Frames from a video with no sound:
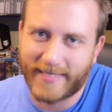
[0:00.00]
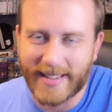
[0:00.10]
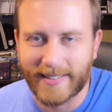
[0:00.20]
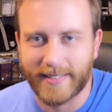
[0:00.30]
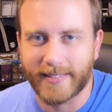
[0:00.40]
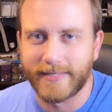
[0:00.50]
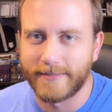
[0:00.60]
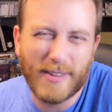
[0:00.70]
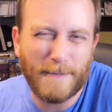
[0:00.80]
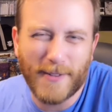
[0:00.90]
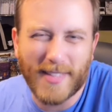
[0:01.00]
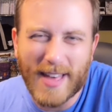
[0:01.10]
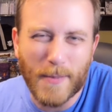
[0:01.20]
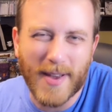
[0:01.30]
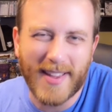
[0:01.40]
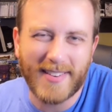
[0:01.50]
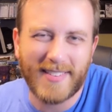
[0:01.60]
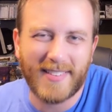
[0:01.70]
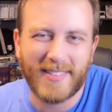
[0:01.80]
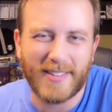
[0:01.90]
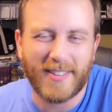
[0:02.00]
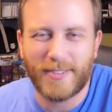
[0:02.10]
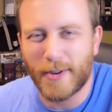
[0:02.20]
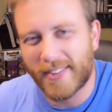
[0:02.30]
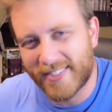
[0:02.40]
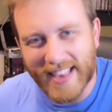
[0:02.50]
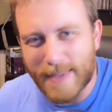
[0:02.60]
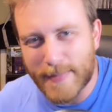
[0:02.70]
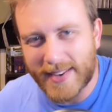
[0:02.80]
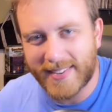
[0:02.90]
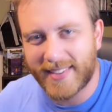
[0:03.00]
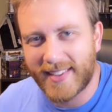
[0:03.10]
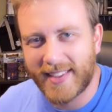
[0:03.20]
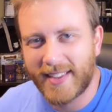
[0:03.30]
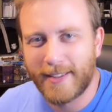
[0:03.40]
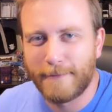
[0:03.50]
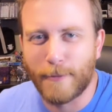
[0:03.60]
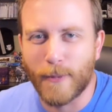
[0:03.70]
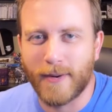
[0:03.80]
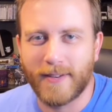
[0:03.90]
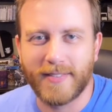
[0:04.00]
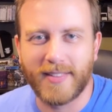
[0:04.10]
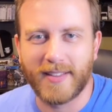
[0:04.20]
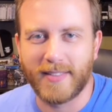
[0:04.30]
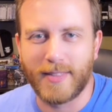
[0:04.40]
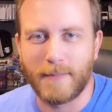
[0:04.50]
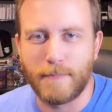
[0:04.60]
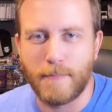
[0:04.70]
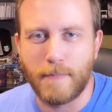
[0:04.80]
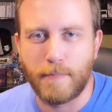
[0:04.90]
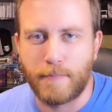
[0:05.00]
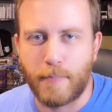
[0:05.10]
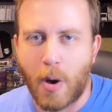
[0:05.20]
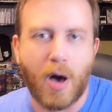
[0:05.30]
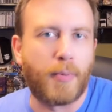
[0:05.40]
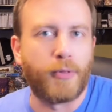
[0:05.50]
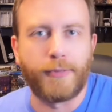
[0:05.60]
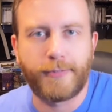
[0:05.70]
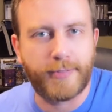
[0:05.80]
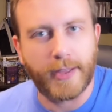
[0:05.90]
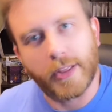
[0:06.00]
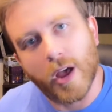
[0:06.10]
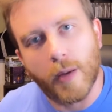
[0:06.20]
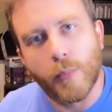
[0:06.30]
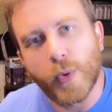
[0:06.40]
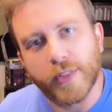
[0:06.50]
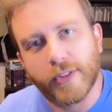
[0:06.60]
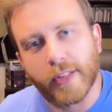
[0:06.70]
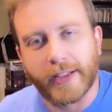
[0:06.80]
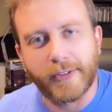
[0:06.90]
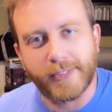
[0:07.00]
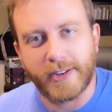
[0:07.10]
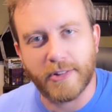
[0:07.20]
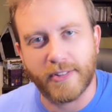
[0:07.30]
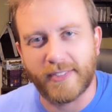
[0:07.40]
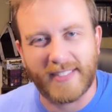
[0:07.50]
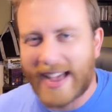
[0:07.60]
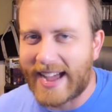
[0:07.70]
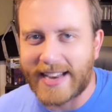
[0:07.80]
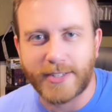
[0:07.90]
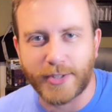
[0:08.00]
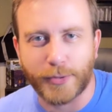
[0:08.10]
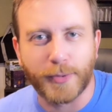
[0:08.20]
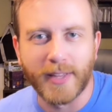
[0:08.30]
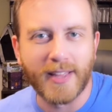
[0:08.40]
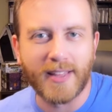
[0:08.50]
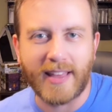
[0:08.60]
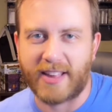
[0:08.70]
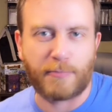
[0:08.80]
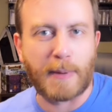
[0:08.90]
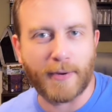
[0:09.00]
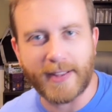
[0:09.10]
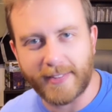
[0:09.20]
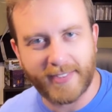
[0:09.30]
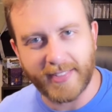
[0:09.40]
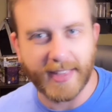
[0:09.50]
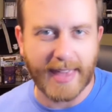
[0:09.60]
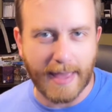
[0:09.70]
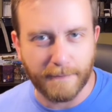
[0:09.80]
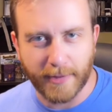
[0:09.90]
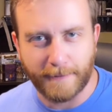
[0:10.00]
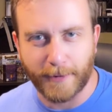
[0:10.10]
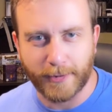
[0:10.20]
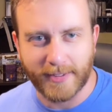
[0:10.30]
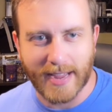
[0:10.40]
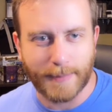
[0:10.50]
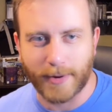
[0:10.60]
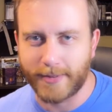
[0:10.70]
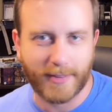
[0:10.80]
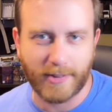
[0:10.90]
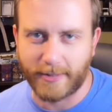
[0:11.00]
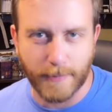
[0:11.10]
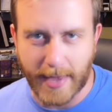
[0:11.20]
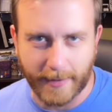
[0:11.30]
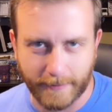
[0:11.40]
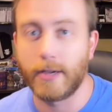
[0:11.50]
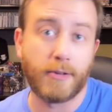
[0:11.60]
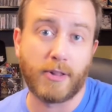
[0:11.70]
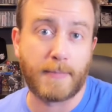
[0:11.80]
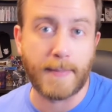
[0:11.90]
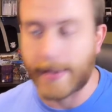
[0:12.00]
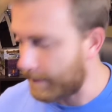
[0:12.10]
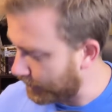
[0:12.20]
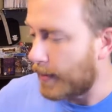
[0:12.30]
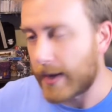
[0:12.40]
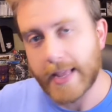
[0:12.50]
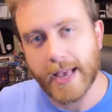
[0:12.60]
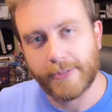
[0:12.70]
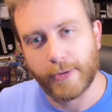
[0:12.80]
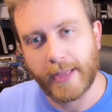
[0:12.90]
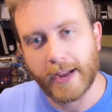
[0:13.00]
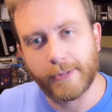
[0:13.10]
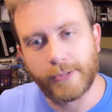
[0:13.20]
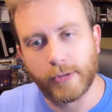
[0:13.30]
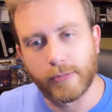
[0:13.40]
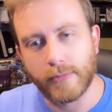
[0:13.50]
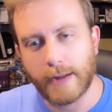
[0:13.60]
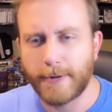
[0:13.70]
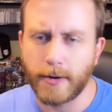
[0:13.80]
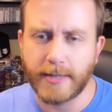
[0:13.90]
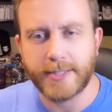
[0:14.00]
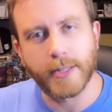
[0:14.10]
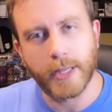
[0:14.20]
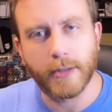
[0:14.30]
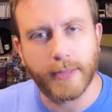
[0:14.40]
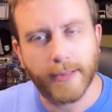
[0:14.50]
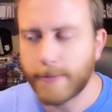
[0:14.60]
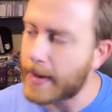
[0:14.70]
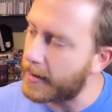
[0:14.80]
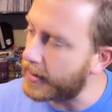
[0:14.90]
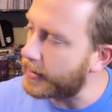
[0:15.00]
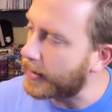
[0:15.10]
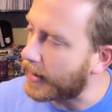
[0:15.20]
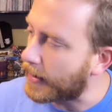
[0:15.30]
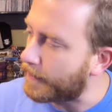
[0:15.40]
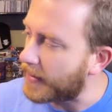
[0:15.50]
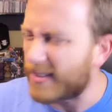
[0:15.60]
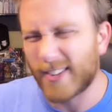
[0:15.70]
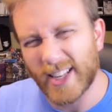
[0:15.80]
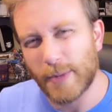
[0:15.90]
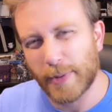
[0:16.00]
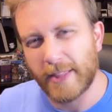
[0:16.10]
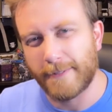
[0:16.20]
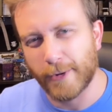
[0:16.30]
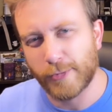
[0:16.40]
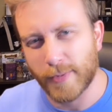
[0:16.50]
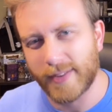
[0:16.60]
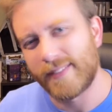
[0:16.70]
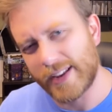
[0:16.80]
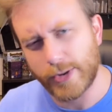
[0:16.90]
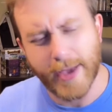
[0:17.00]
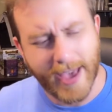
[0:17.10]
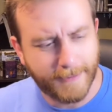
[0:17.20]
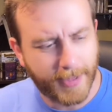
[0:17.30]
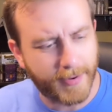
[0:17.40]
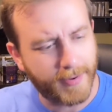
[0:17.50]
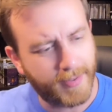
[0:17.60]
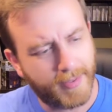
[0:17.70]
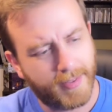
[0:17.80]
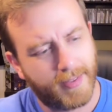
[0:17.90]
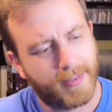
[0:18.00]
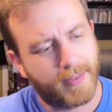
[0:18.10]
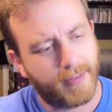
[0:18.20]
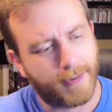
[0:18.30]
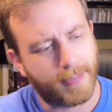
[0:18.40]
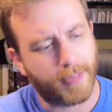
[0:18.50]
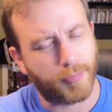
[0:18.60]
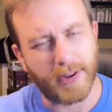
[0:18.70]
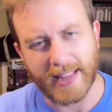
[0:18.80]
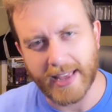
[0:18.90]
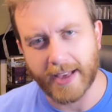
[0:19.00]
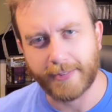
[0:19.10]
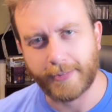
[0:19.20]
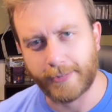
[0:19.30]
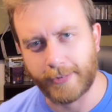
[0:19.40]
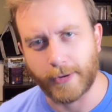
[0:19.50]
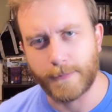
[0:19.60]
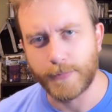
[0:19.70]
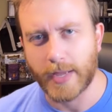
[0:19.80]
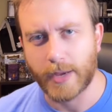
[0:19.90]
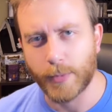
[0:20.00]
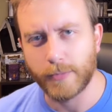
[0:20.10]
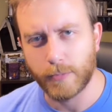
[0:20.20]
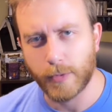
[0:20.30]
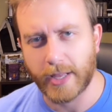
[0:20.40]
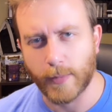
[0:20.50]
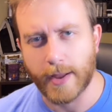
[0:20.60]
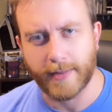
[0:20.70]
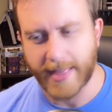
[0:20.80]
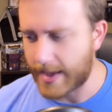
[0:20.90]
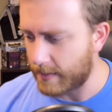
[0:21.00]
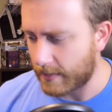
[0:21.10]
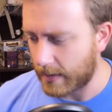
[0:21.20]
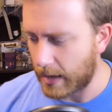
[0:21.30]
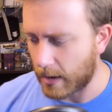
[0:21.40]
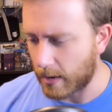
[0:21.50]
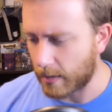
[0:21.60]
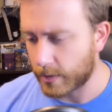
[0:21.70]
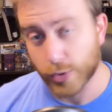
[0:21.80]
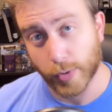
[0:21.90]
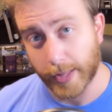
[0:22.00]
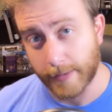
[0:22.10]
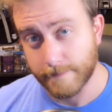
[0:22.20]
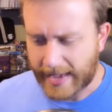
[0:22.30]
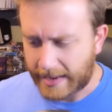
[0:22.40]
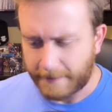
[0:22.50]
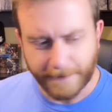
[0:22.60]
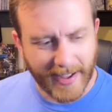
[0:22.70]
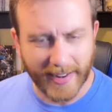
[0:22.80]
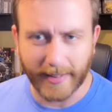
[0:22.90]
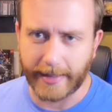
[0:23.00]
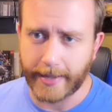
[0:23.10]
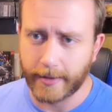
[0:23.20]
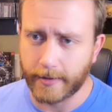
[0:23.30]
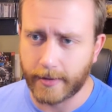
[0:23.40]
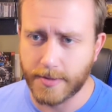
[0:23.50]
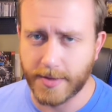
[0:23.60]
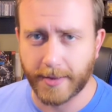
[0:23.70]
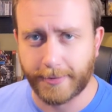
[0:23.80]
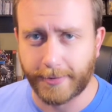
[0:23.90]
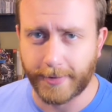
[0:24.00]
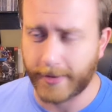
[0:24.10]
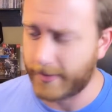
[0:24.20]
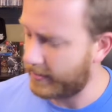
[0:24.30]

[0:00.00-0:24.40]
I don't know. Do you feel that way? Is your excitement for the baubles that come with collector's editions tied to experiencing the game for the first time, or is it just me? It could just be me. But yeah, Soul Hackers 2. I've heard decently good things about it. I still need to play the first one. I do have it on the 3DS, so we'll get around to that here shortly. And finally, on this